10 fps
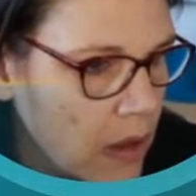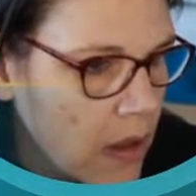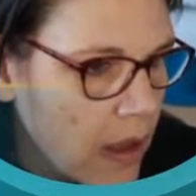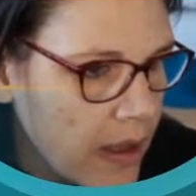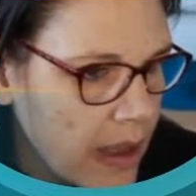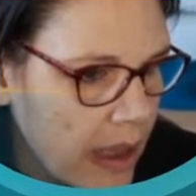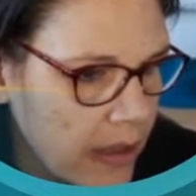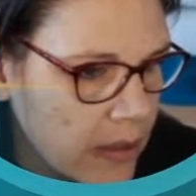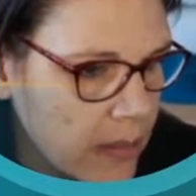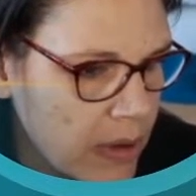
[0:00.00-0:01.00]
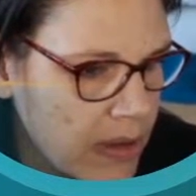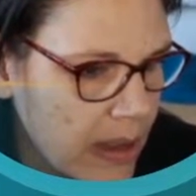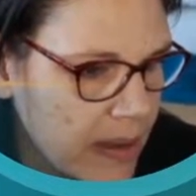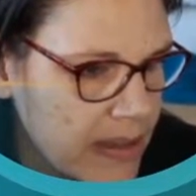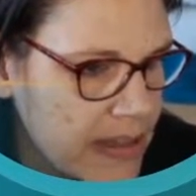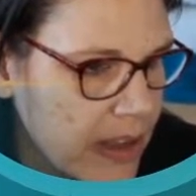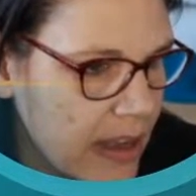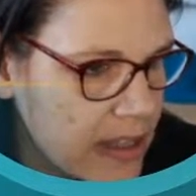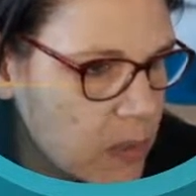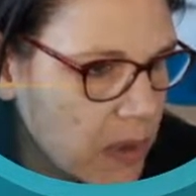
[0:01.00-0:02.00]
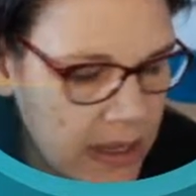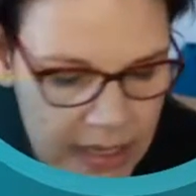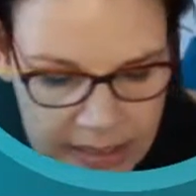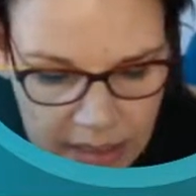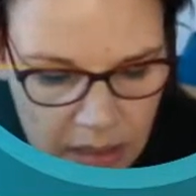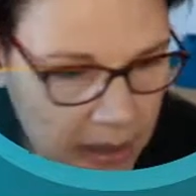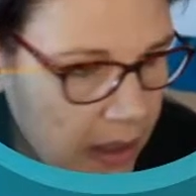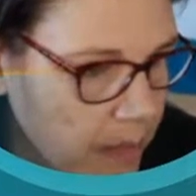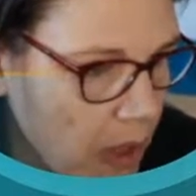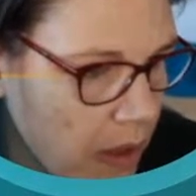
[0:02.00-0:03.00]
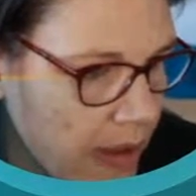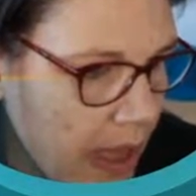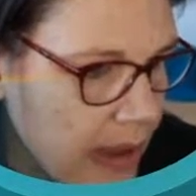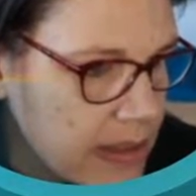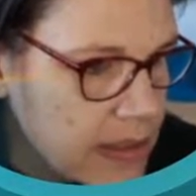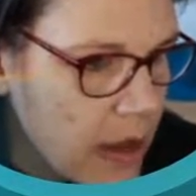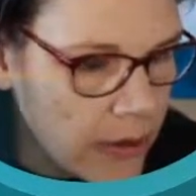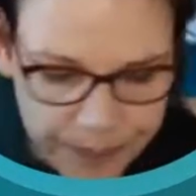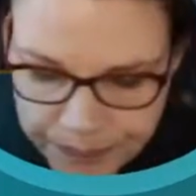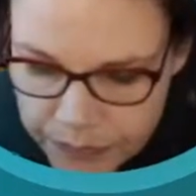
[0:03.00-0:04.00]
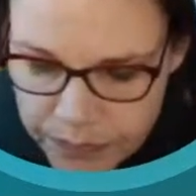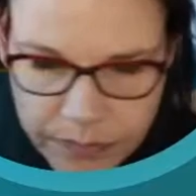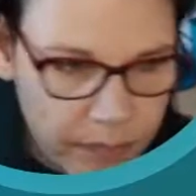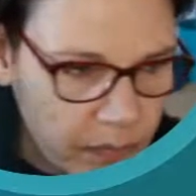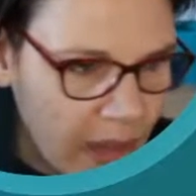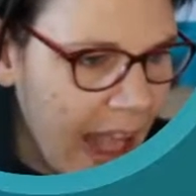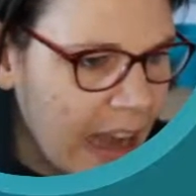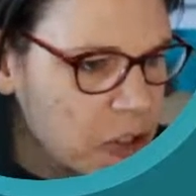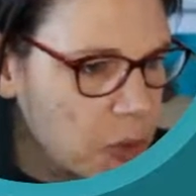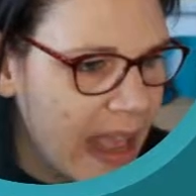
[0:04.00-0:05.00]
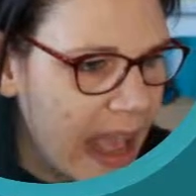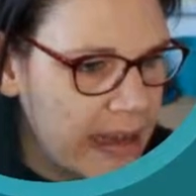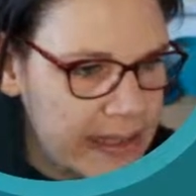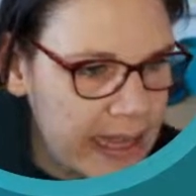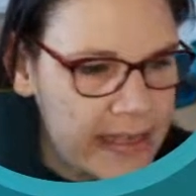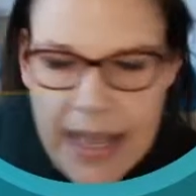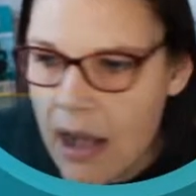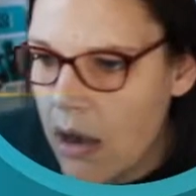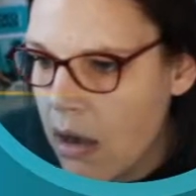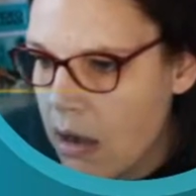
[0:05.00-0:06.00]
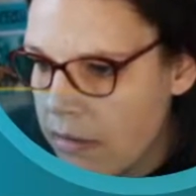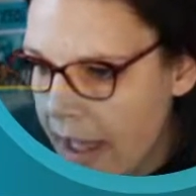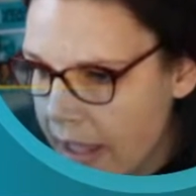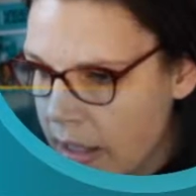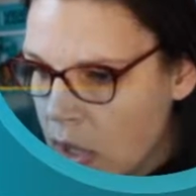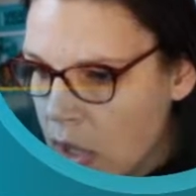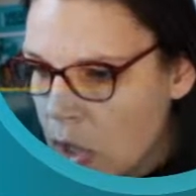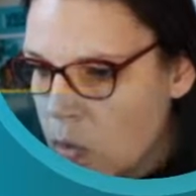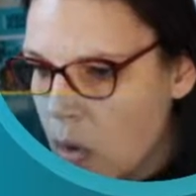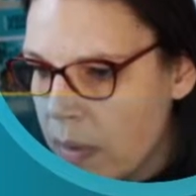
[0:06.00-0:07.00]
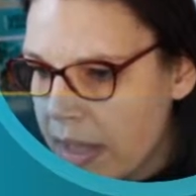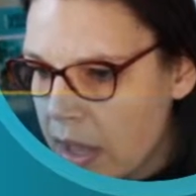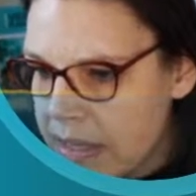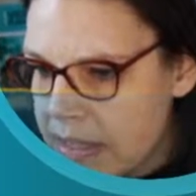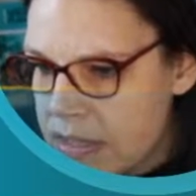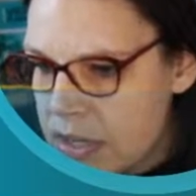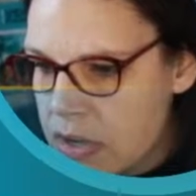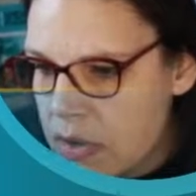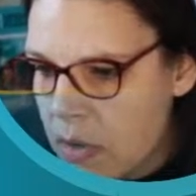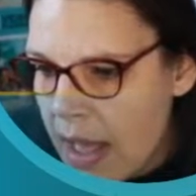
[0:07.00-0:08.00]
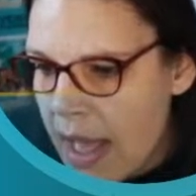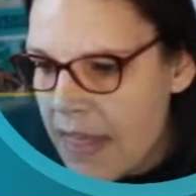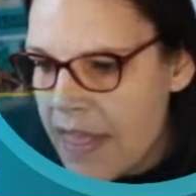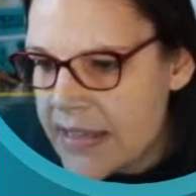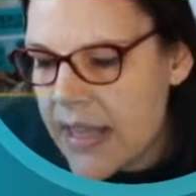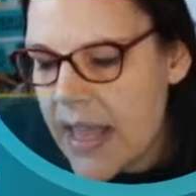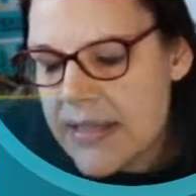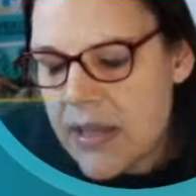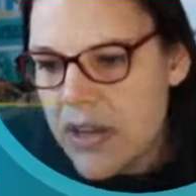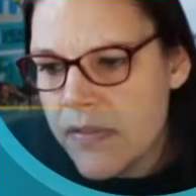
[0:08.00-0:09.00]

Okay, and bring that back down here because we're going to need it in a minute. Okay, so how do we access our array? Well, we're going to do this. It's kind of